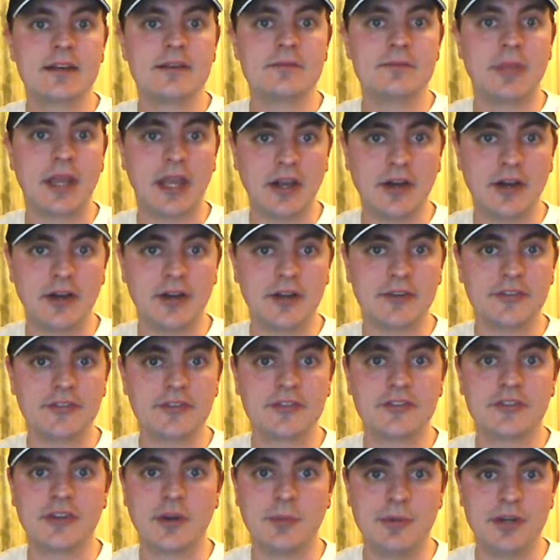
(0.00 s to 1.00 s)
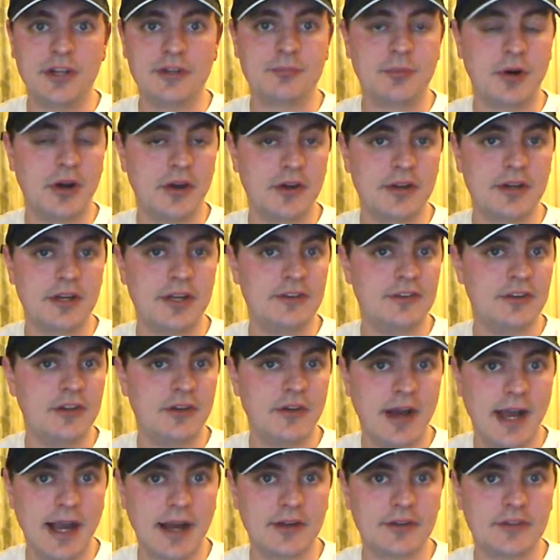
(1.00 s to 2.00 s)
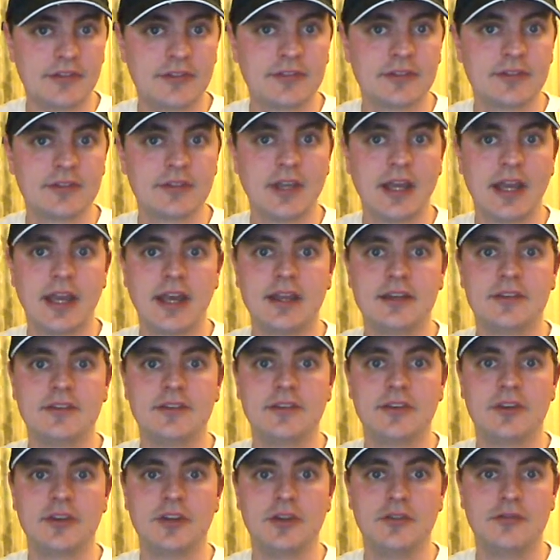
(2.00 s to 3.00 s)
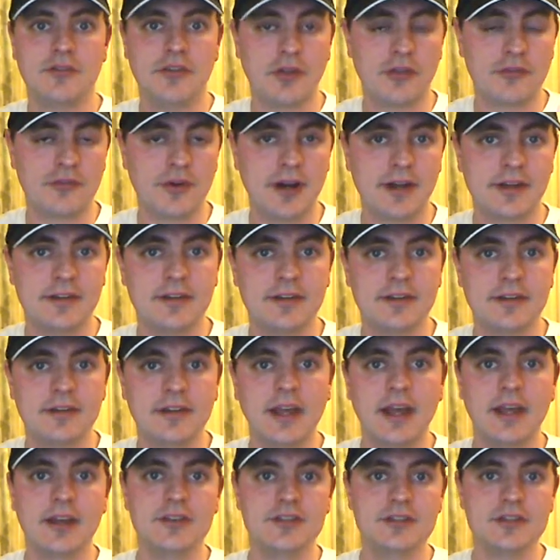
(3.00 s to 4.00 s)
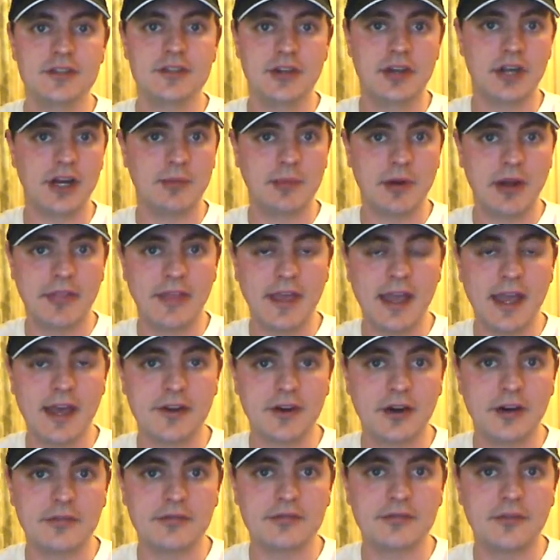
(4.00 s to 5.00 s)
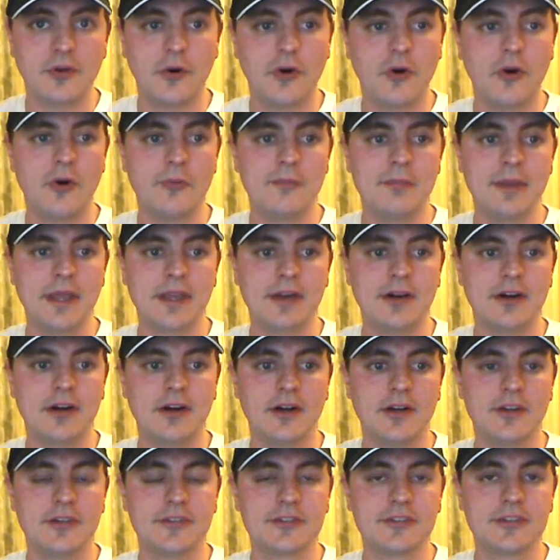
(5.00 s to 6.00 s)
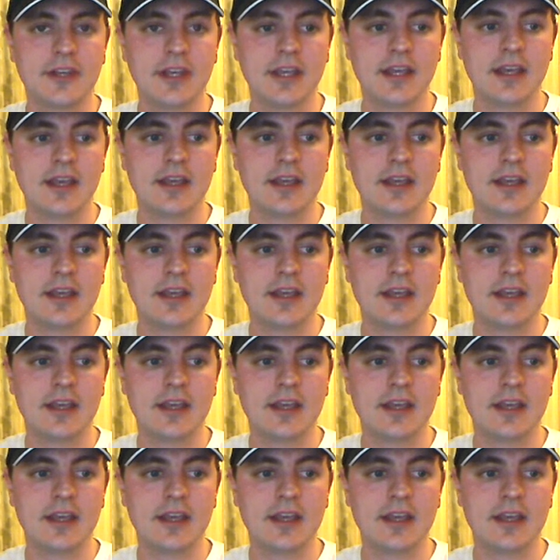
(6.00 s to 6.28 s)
because somebody's broken into your house and you feel threatened and you're going to blow their head off, or because